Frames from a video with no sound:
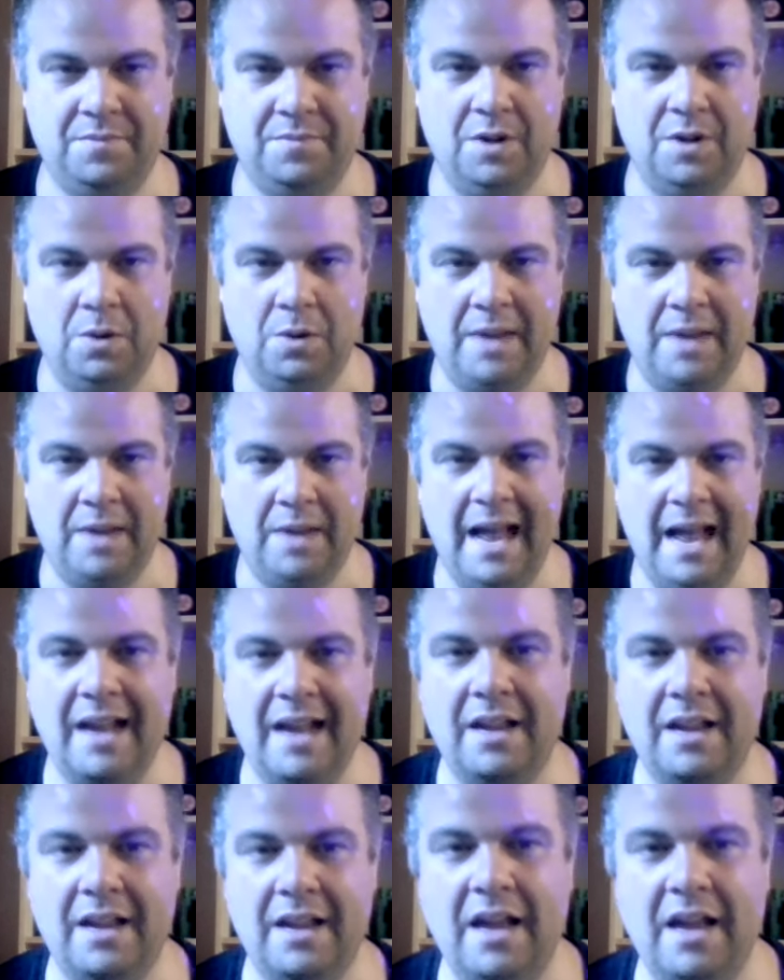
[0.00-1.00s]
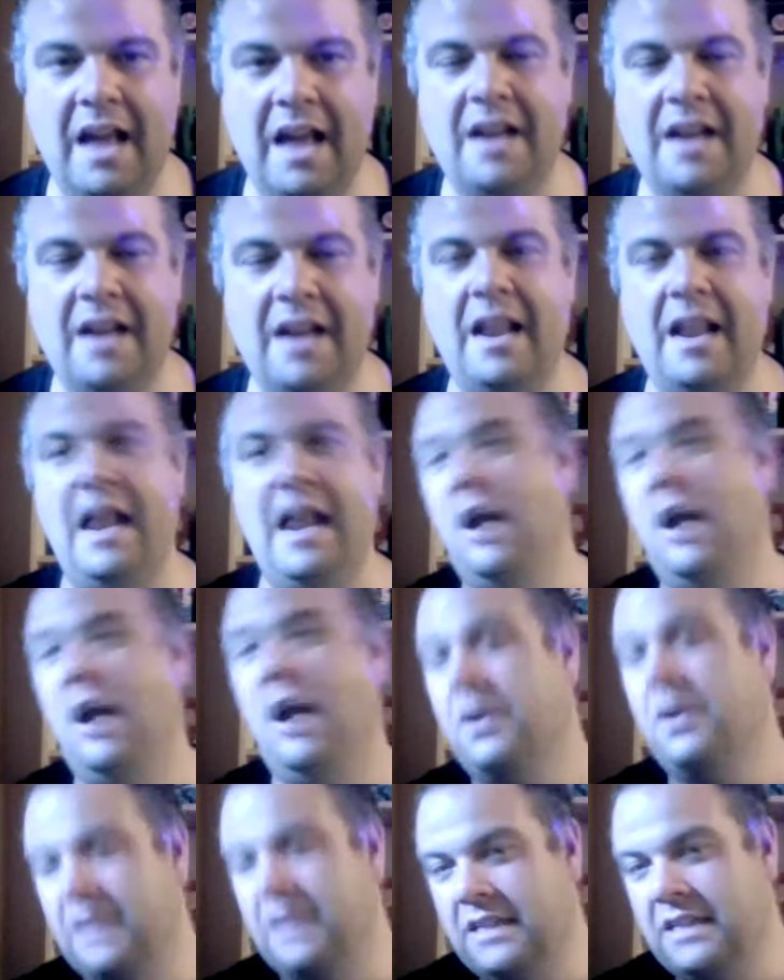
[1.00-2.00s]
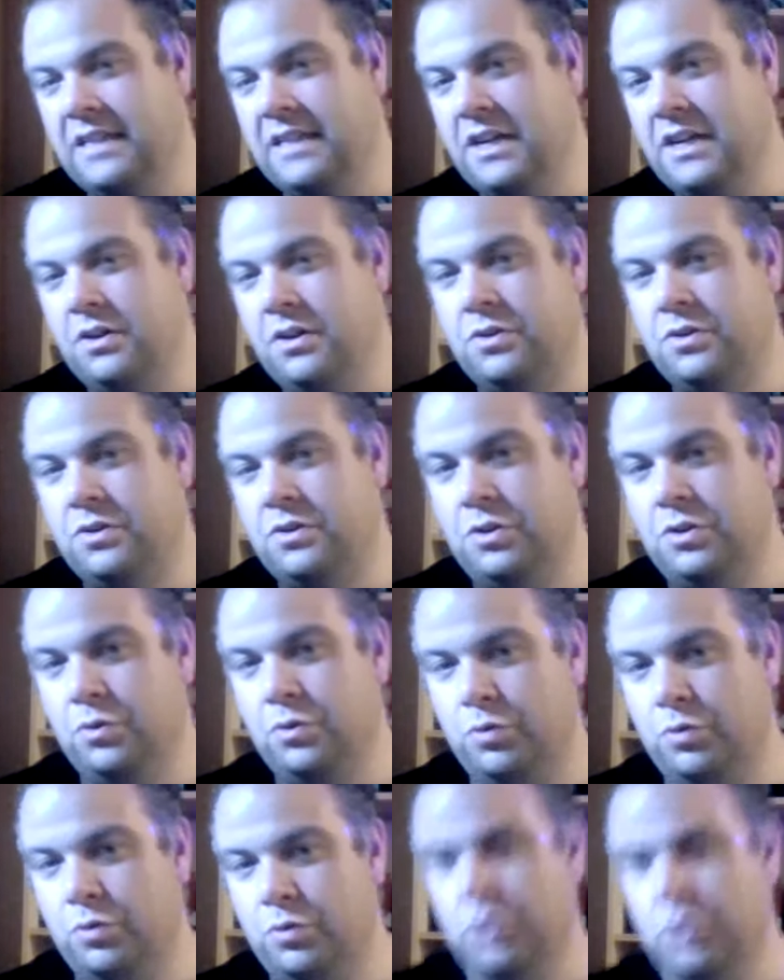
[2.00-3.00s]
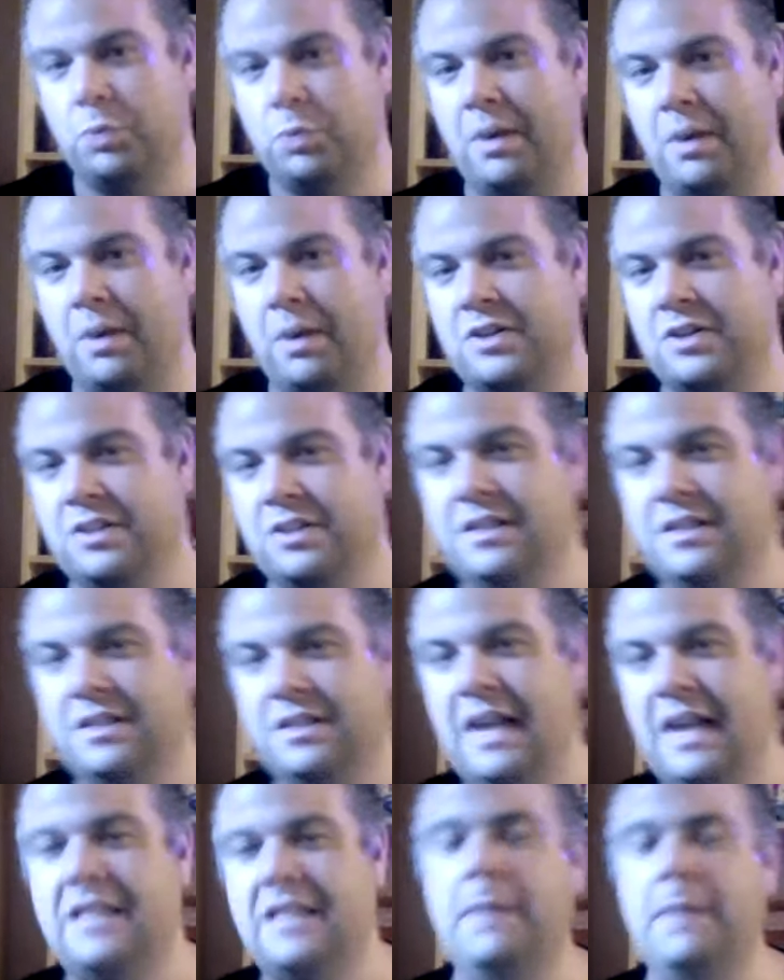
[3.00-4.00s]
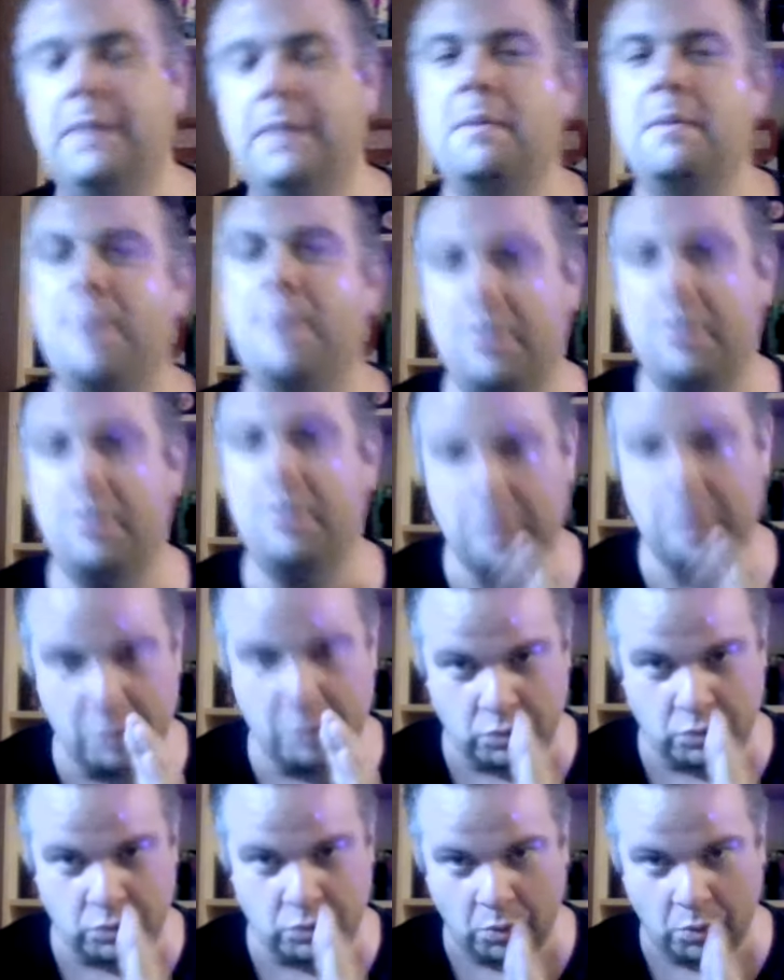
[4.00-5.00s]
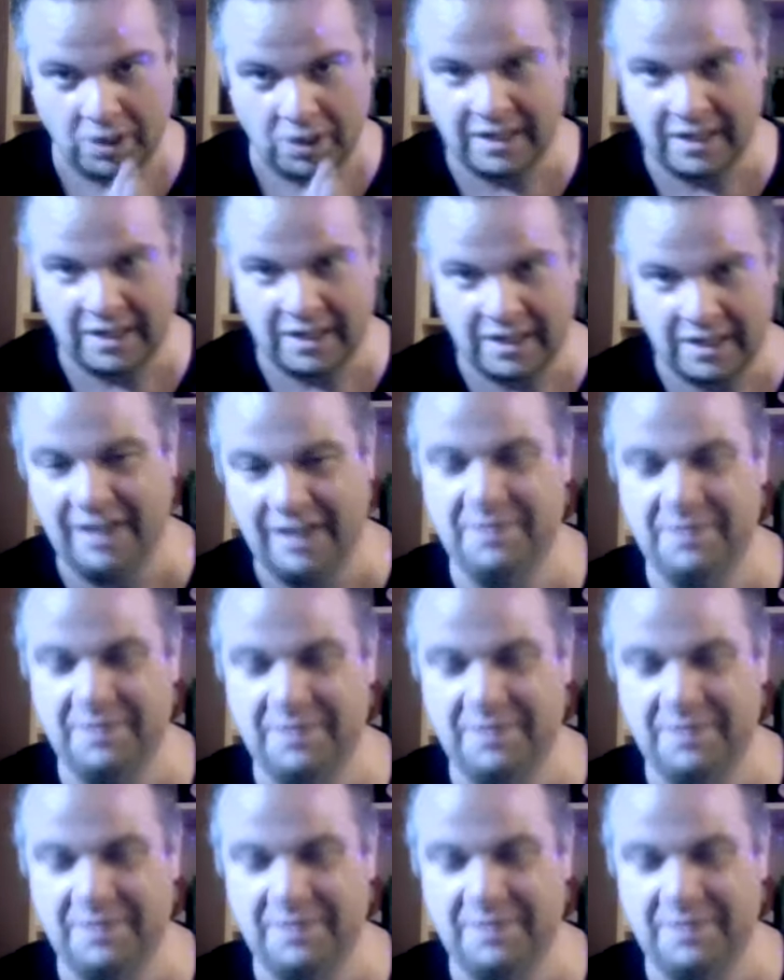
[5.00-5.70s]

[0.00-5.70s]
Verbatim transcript: okay and, and how long did it take you to shoot the projects and tell me about the most rewarding day